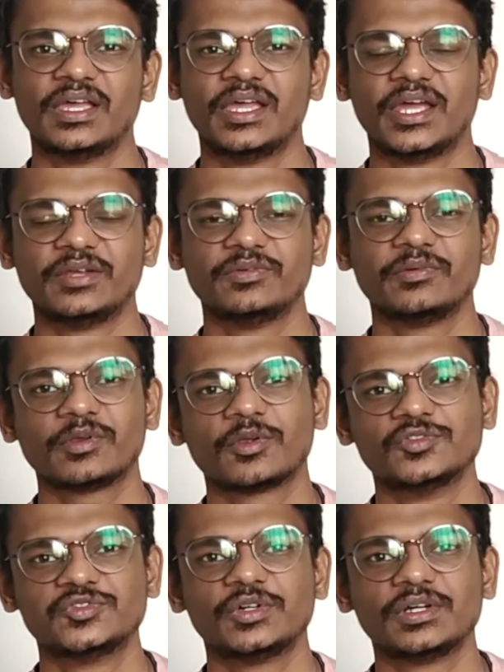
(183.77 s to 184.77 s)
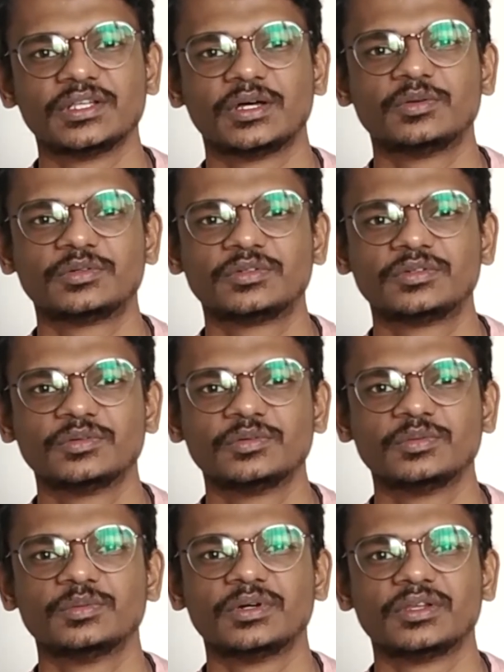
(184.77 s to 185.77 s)
and we were also allowed to
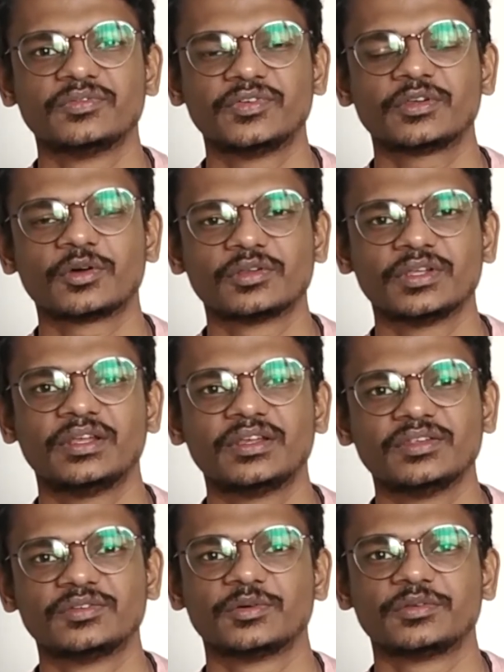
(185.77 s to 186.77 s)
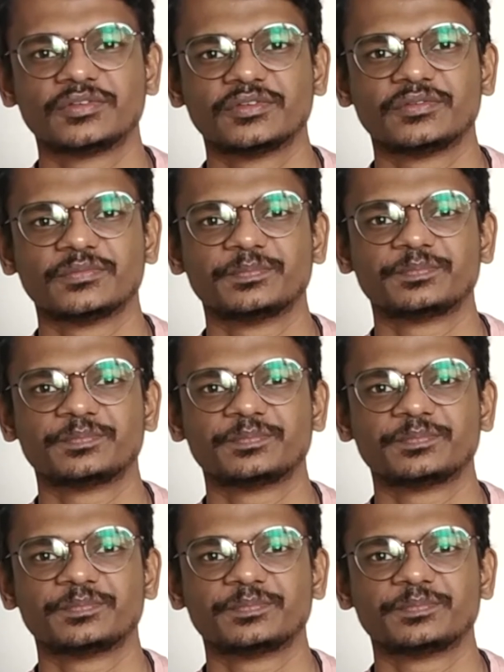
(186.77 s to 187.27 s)
refer online resources.